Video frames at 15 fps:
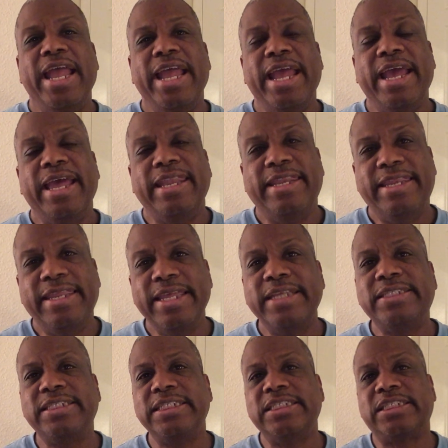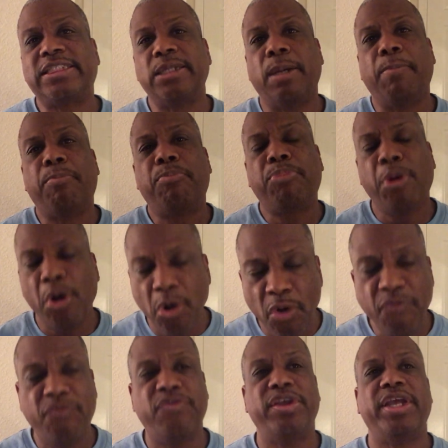And this is the
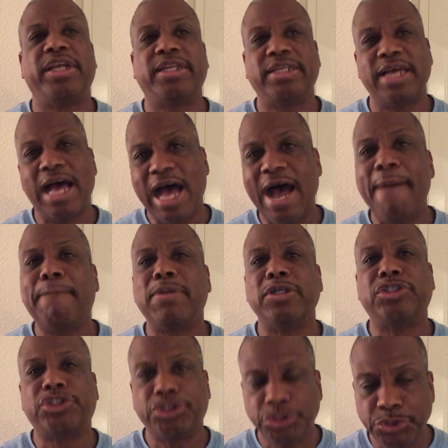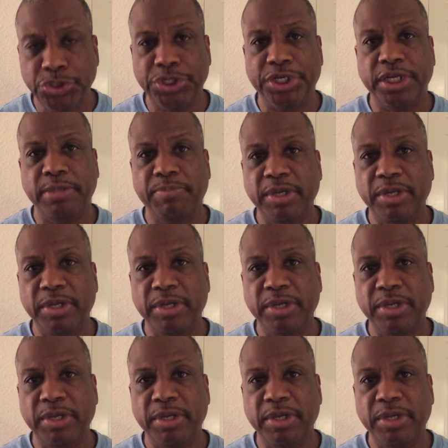perfect opportunity,